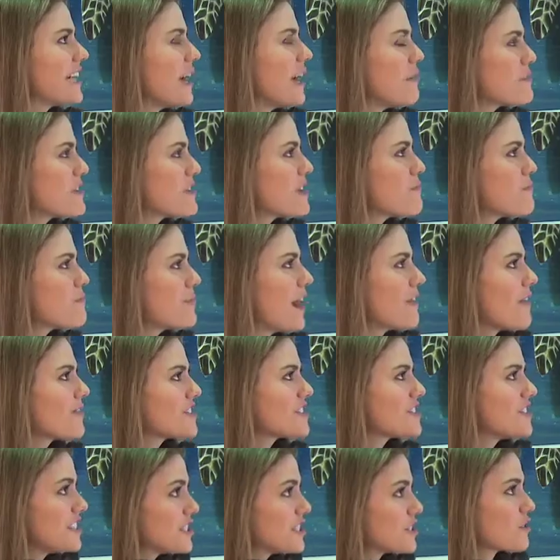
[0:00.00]
Tell me about the
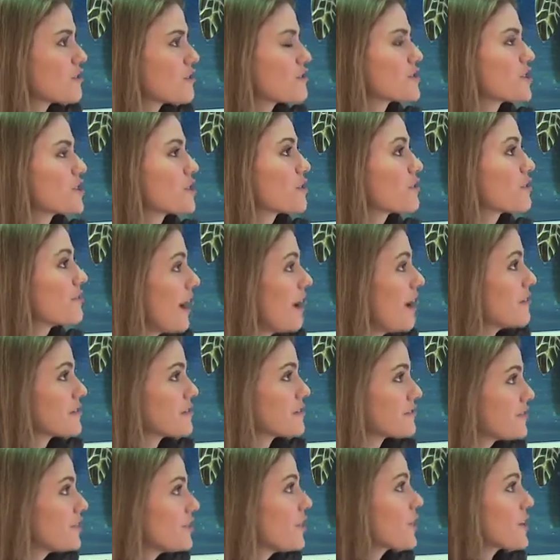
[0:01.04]
sea turtles that are found
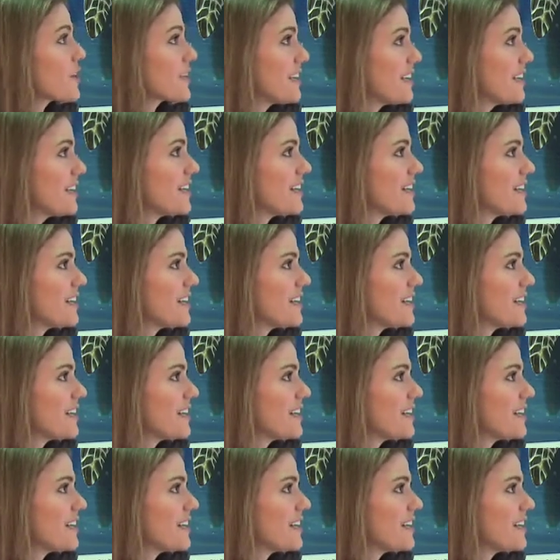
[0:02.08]
in Florida.